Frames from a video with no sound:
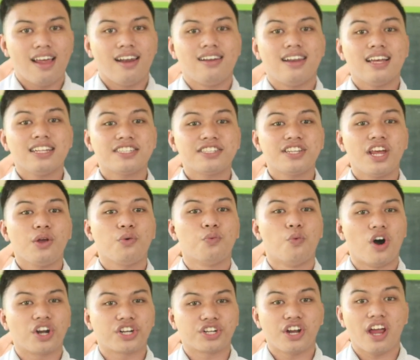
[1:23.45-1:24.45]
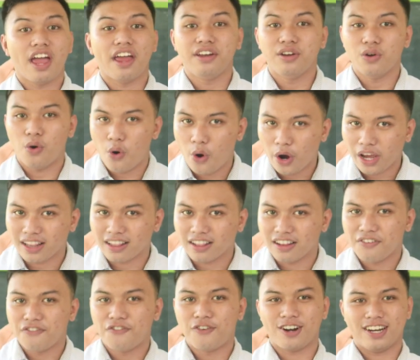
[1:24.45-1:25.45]
Let's take water and oil,
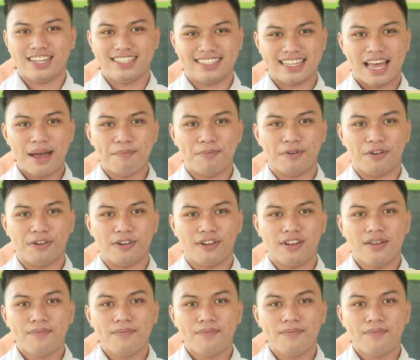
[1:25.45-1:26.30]
for example.